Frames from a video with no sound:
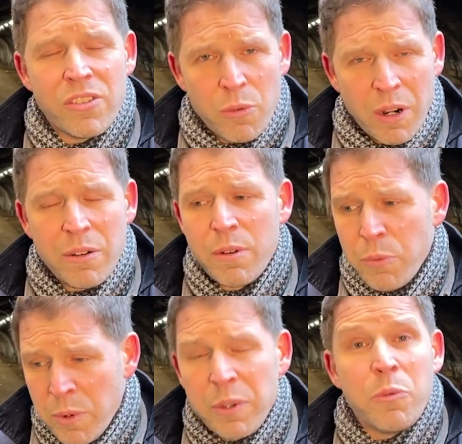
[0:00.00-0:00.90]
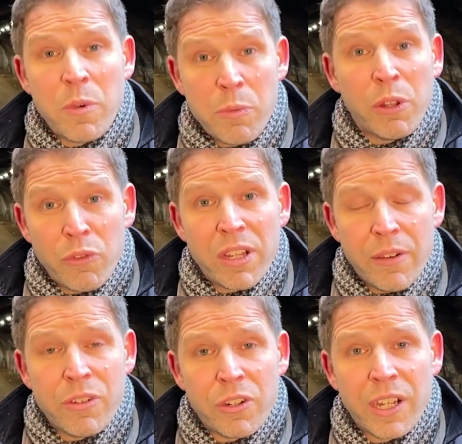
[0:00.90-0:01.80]
We will
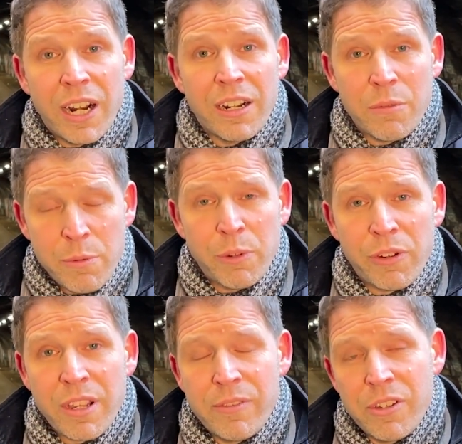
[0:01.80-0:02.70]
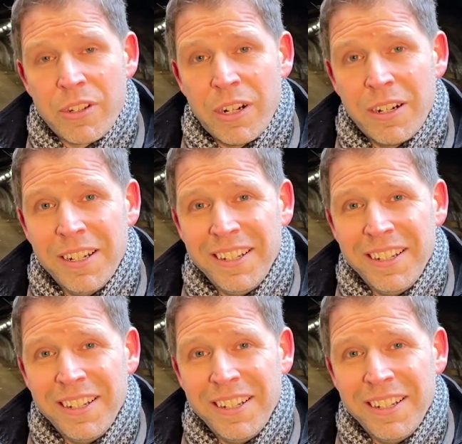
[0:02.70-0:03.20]
recover your car. We will recover your car.